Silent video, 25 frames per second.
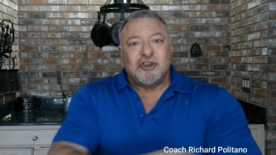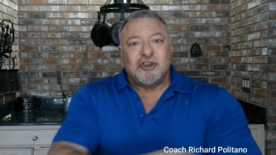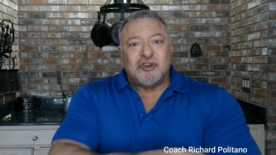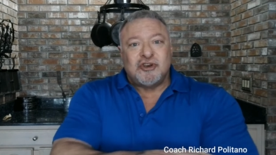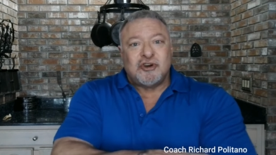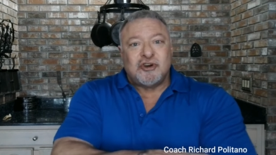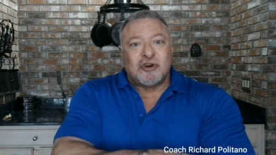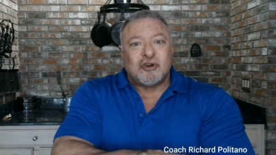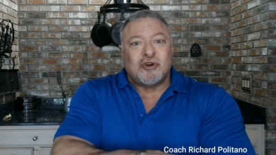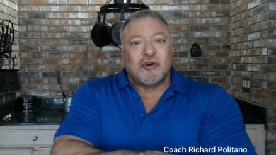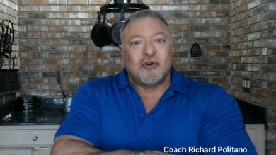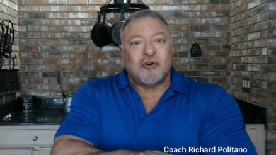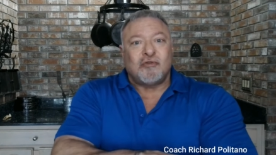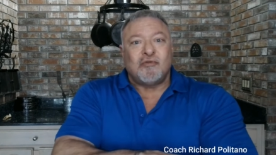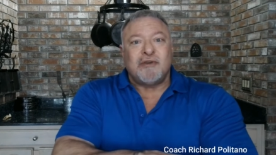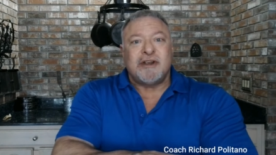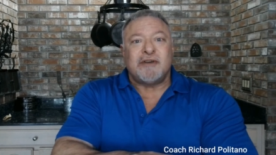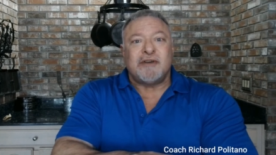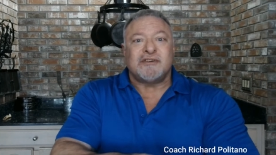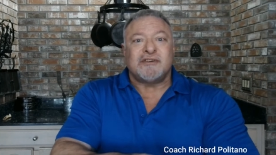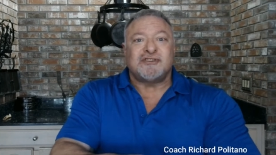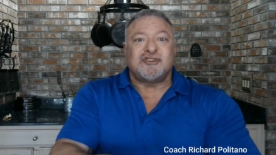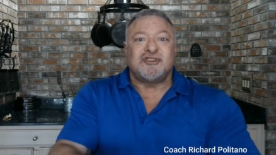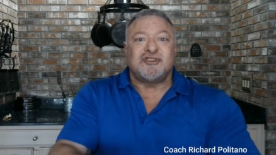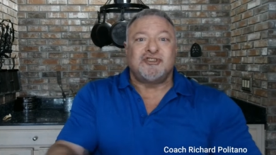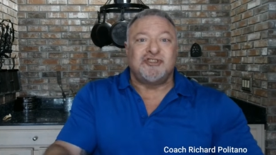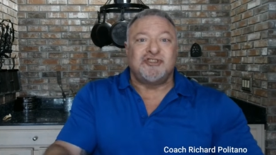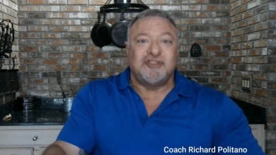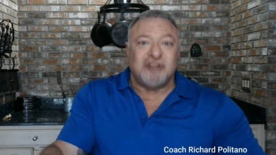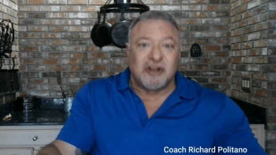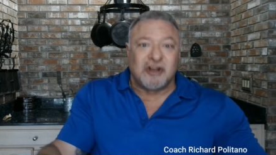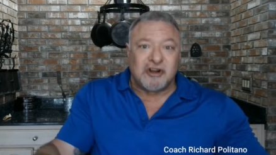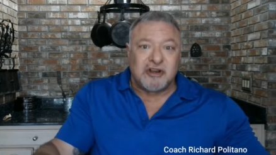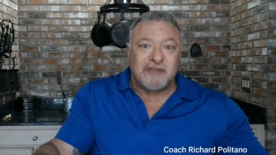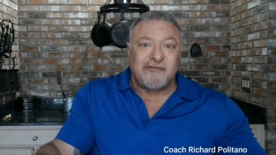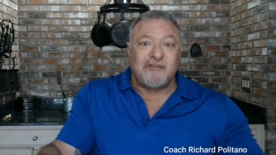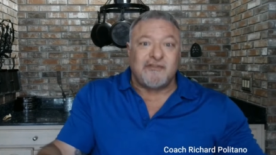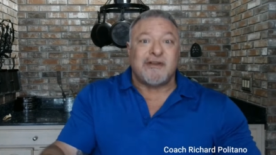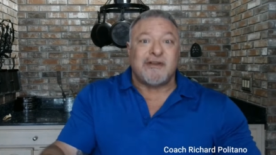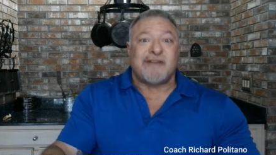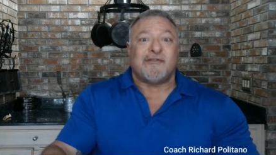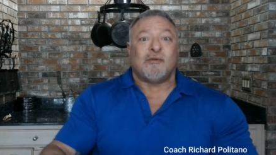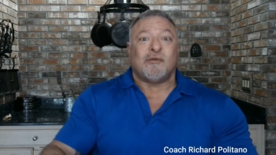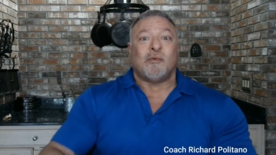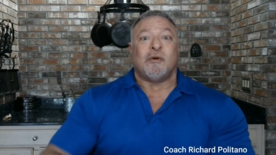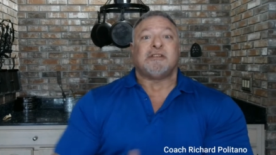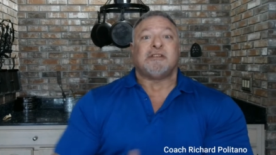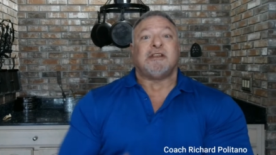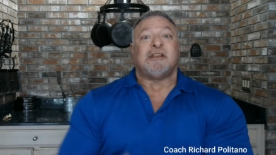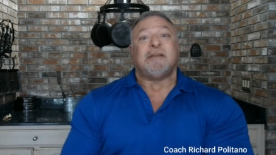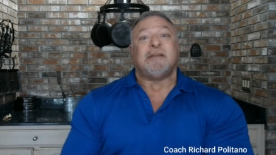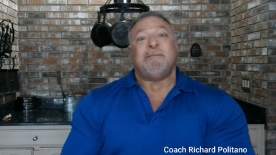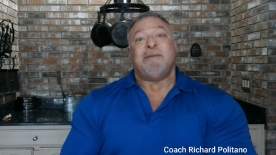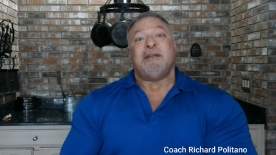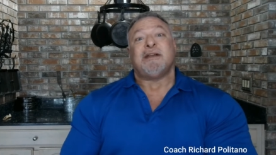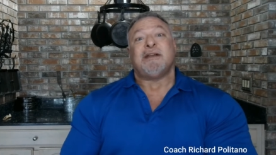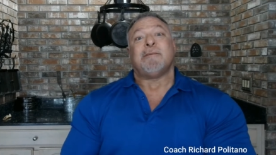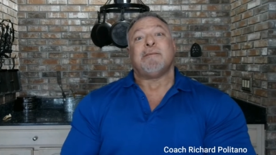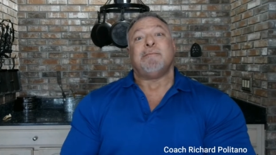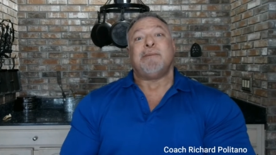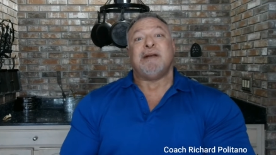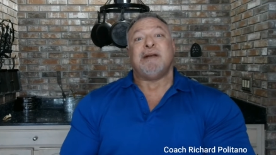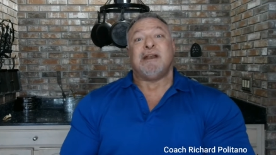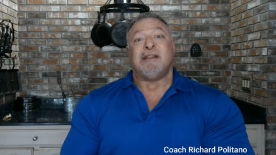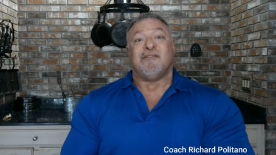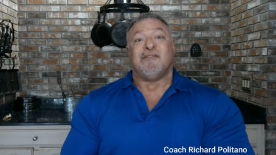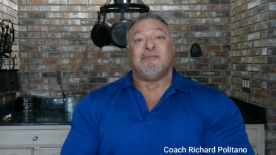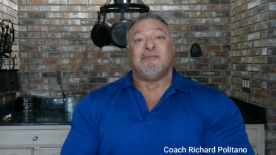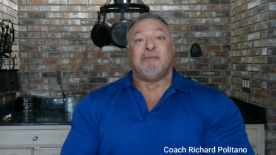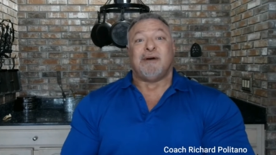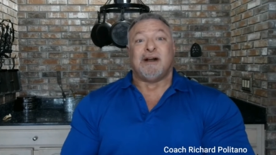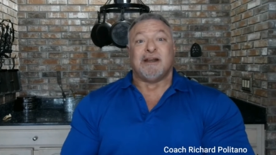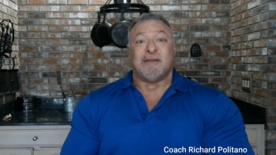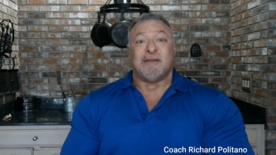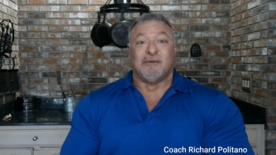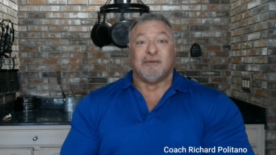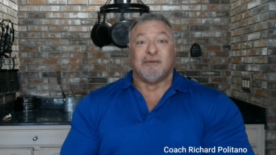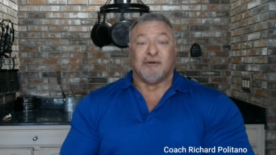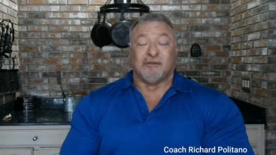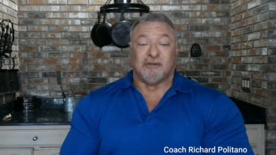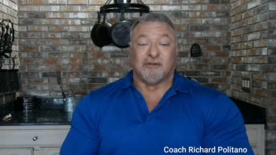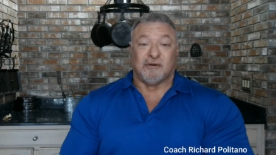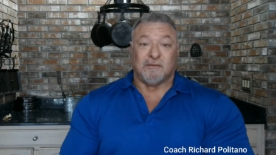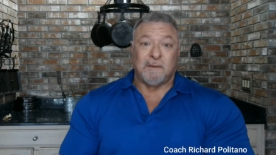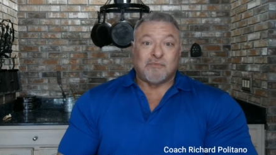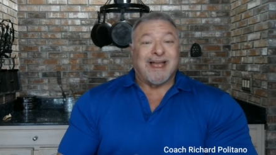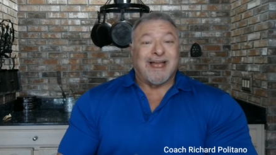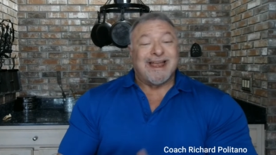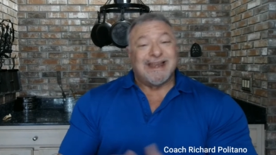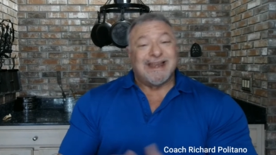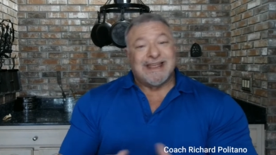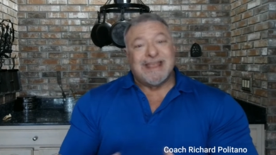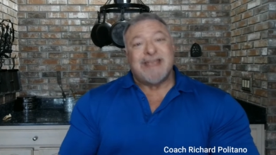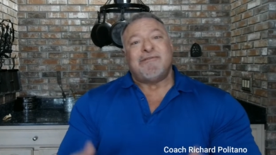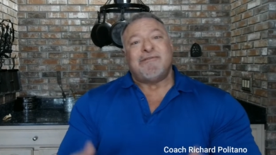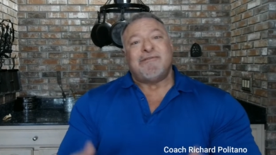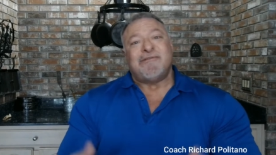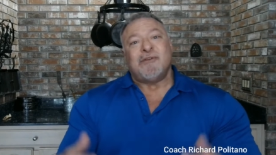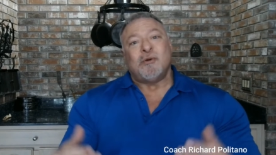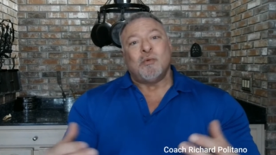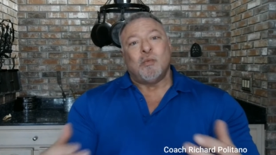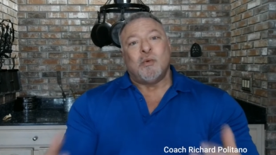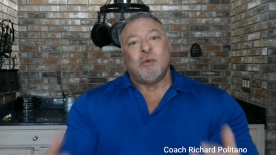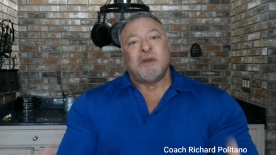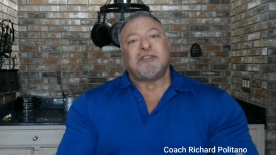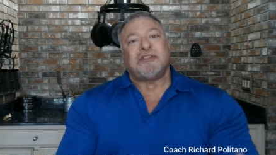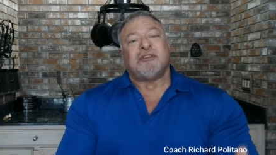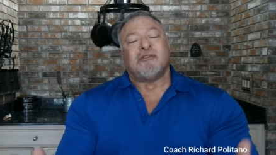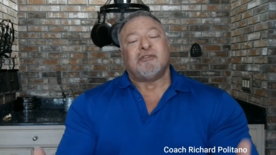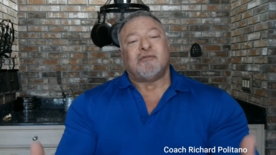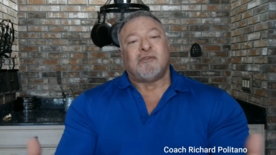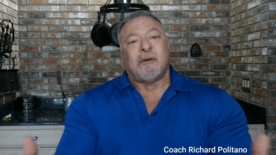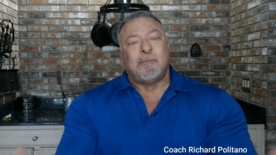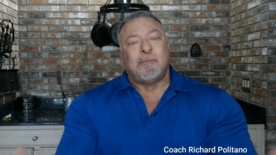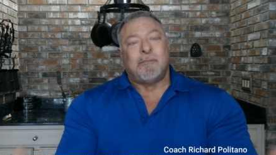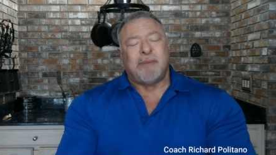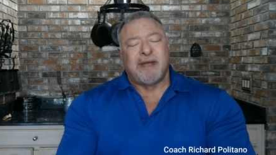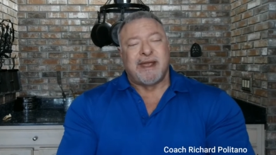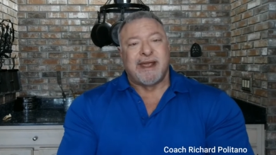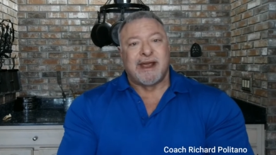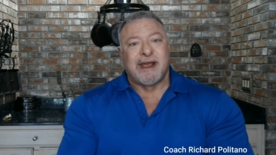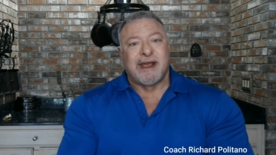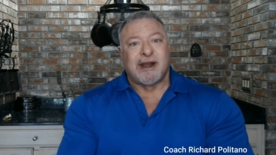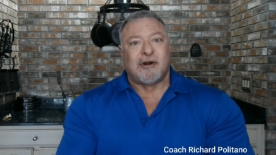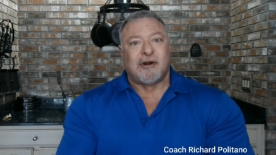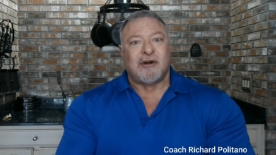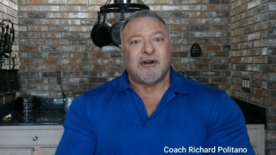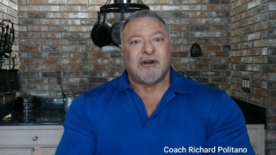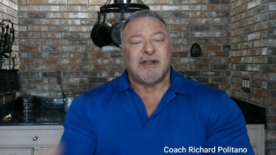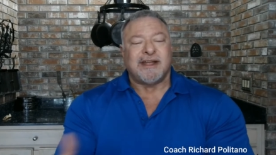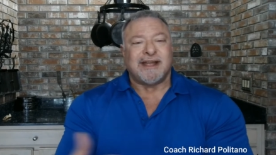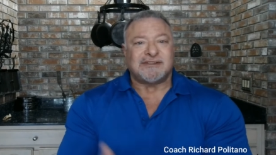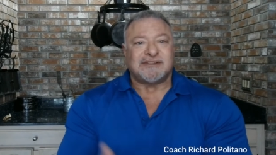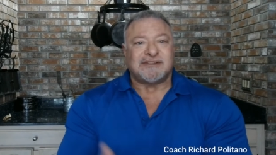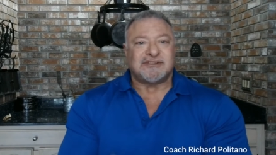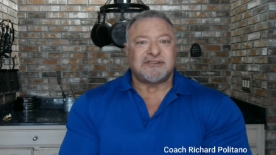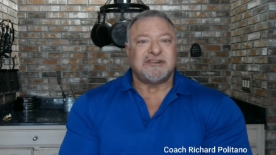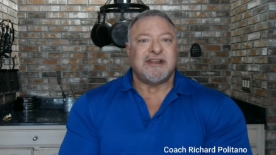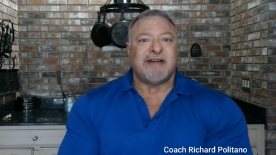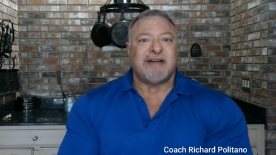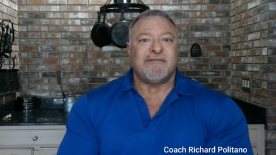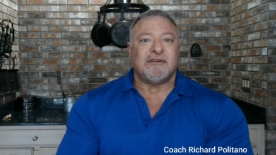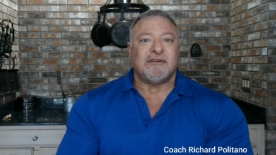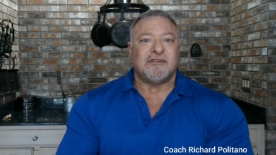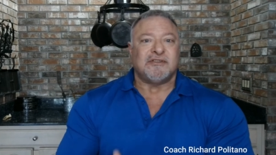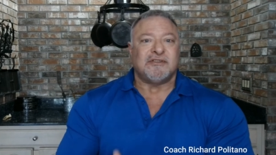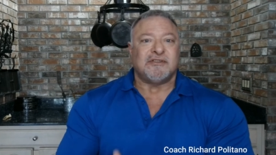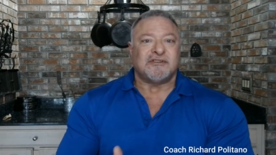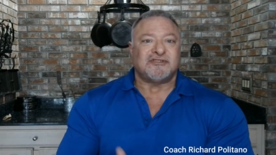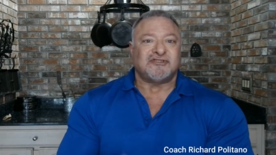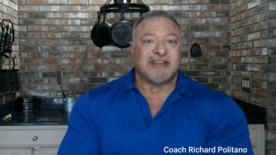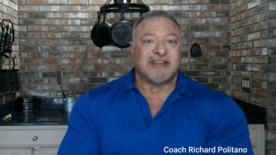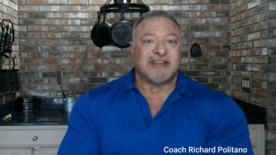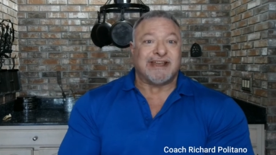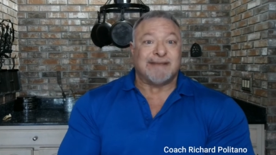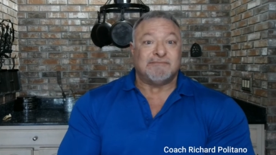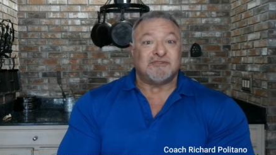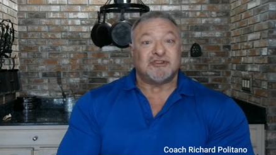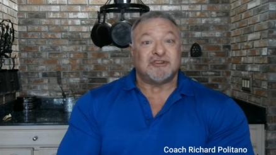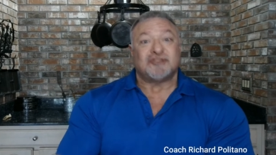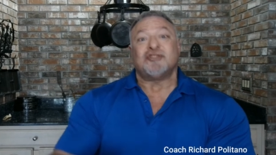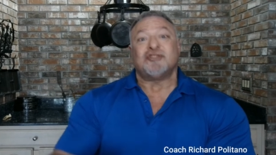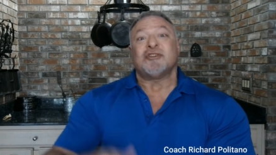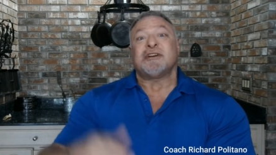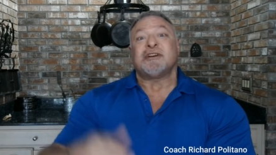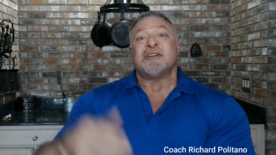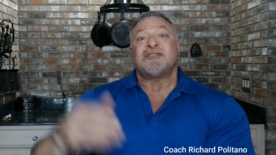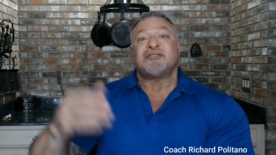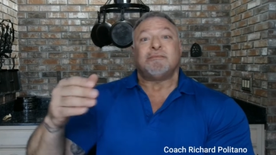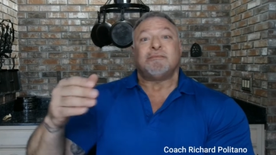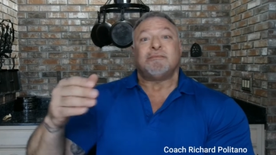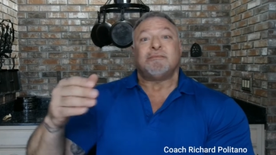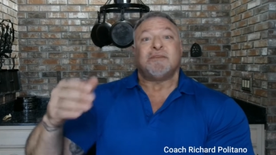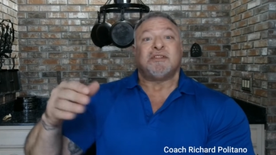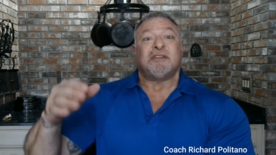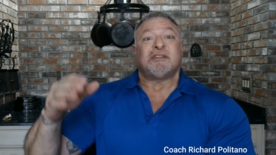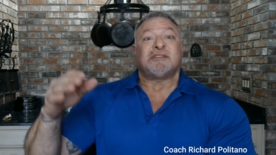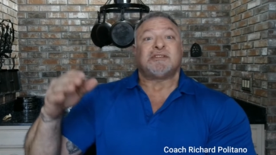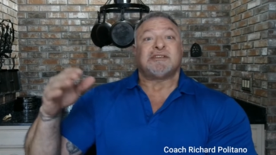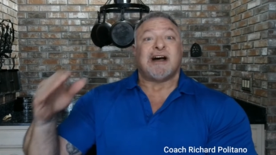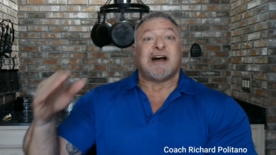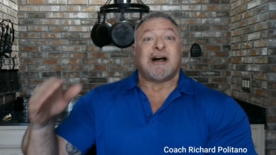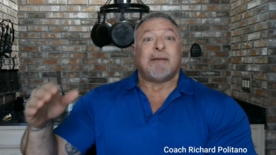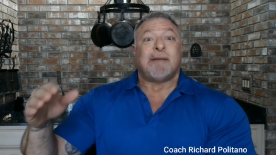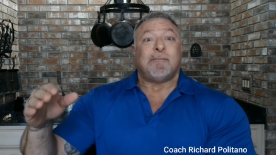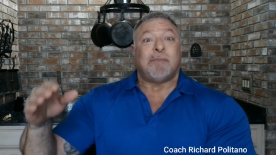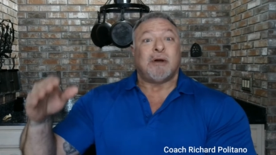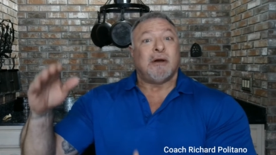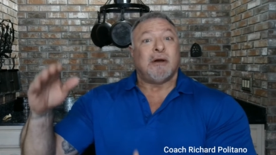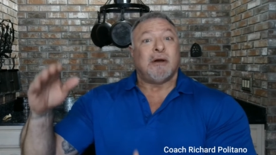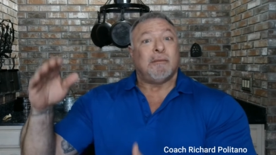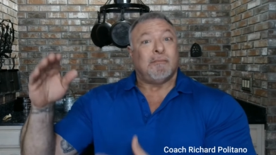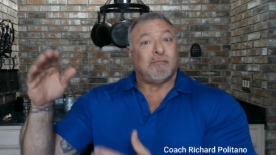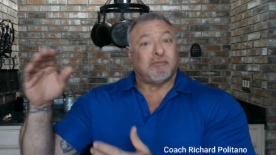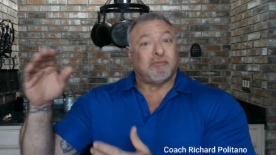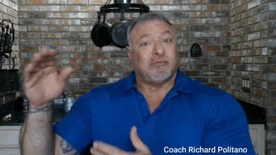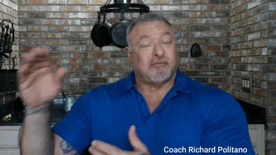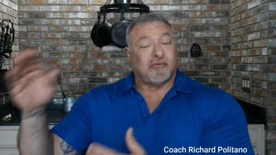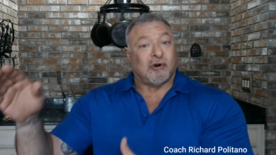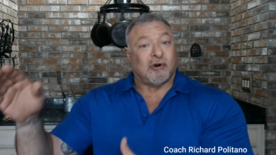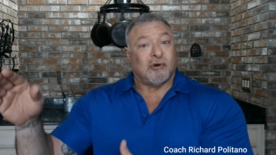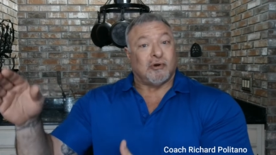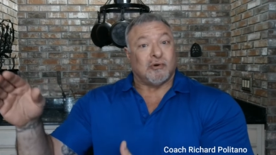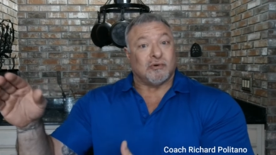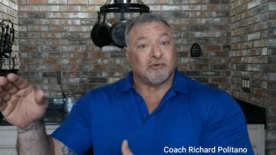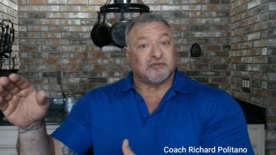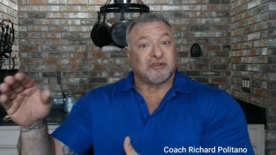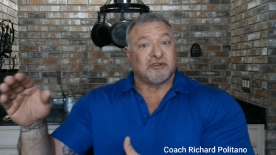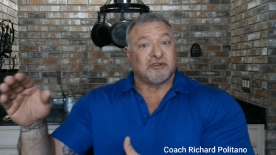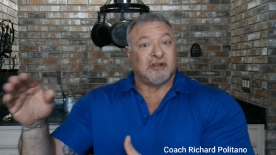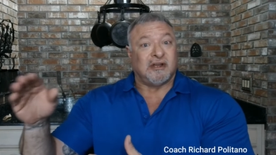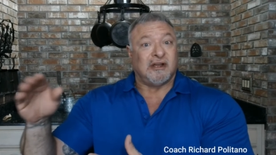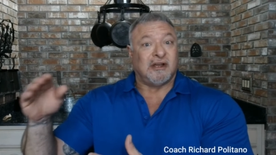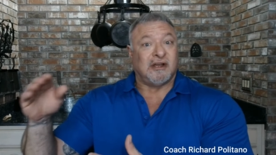Your career is done if you ever wanted to be a competitive bodybuilder. And even with the repair, it's never the same. Just look at some of the top pros